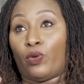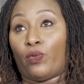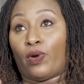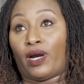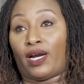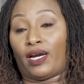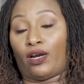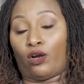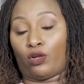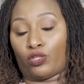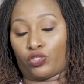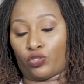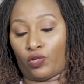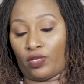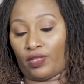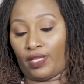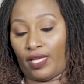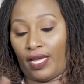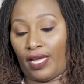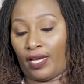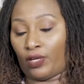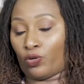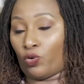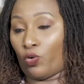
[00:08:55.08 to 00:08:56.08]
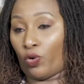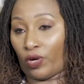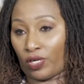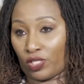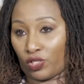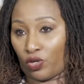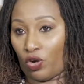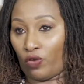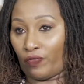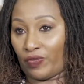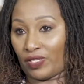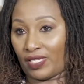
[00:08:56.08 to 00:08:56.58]
we were also in the
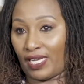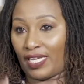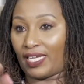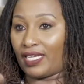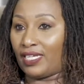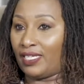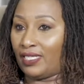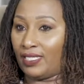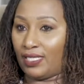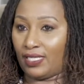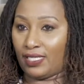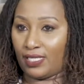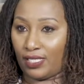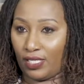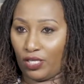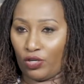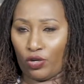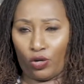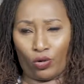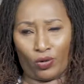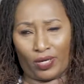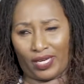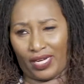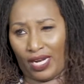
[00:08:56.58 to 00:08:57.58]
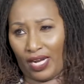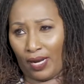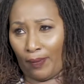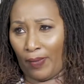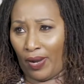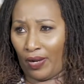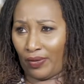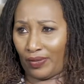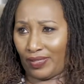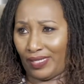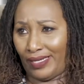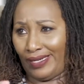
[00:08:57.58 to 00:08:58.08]
headquarters office like in dc you're mm. looking at
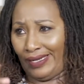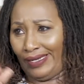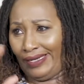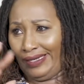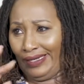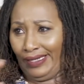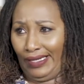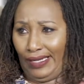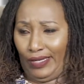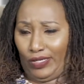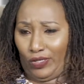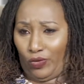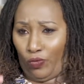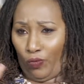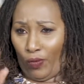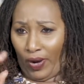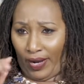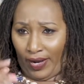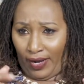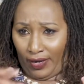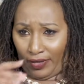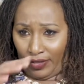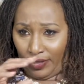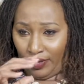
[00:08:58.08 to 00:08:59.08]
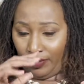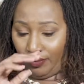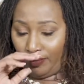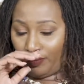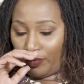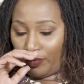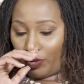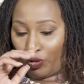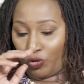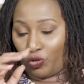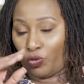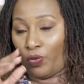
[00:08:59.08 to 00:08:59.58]
about 100
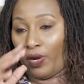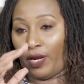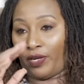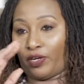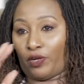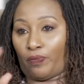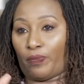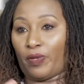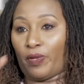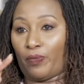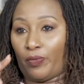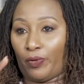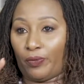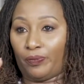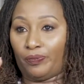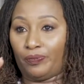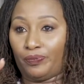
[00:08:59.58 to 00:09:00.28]
to but, 200 but people. you're